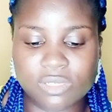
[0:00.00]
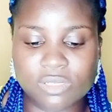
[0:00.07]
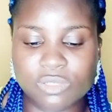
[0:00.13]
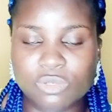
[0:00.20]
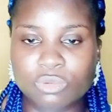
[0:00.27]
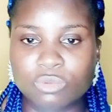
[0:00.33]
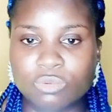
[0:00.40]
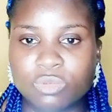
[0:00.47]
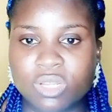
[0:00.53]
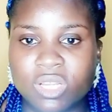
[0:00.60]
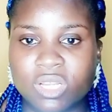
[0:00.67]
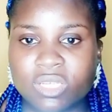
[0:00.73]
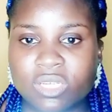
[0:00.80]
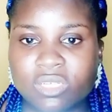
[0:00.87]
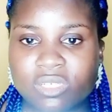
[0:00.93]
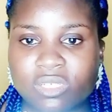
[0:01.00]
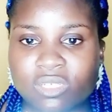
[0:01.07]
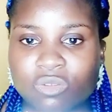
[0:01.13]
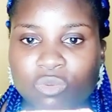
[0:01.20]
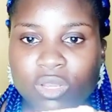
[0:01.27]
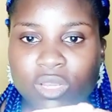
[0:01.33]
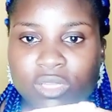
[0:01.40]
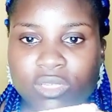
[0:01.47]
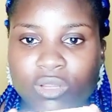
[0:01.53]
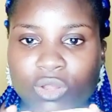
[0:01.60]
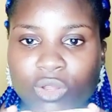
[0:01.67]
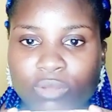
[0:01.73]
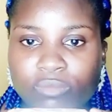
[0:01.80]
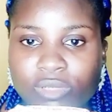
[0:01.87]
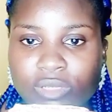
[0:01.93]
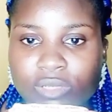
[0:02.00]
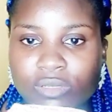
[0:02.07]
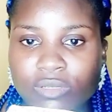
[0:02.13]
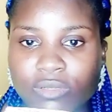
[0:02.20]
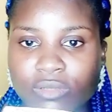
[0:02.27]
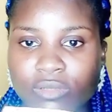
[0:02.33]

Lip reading: So this is the way it comes.